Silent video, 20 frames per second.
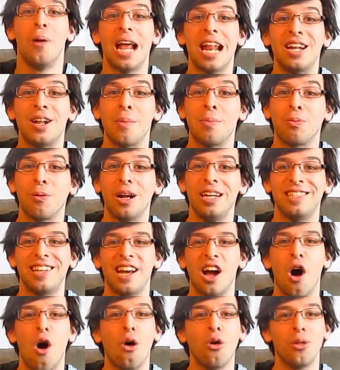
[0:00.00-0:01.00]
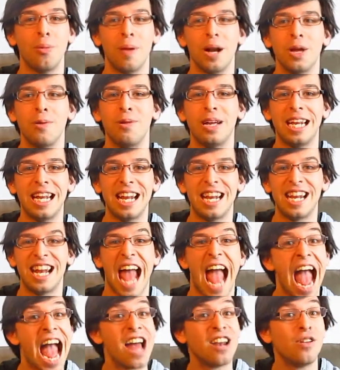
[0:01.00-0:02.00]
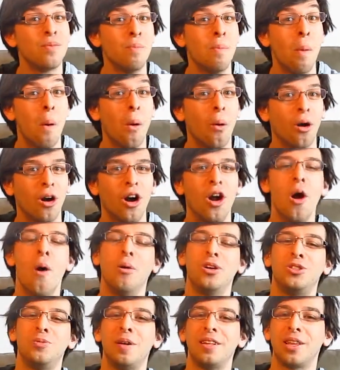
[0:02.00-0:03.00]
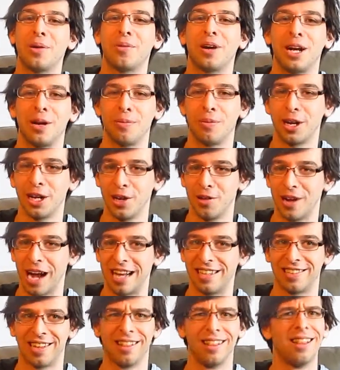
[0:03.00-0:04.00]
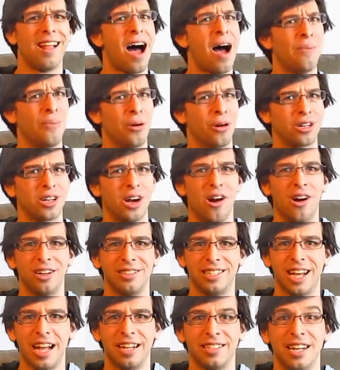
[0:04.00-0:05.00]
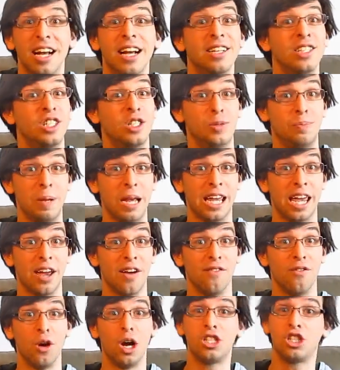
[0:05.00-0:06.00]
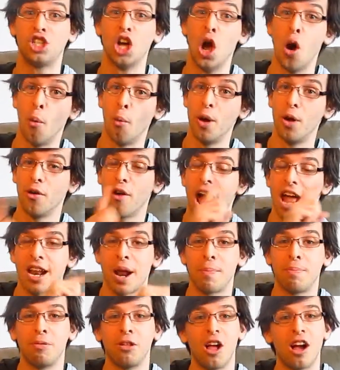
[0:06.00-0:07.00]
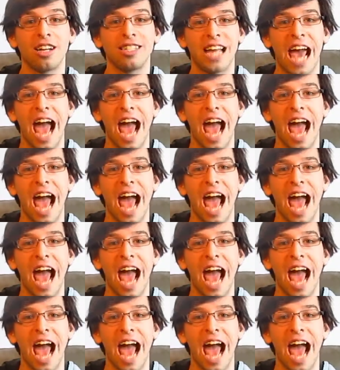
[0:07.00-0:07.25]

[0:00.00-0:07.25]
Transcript: We ended up raising all the money we needed and more which meant that we're gonna bring you guys a lot more content. Speaking of which, we were at Unplugged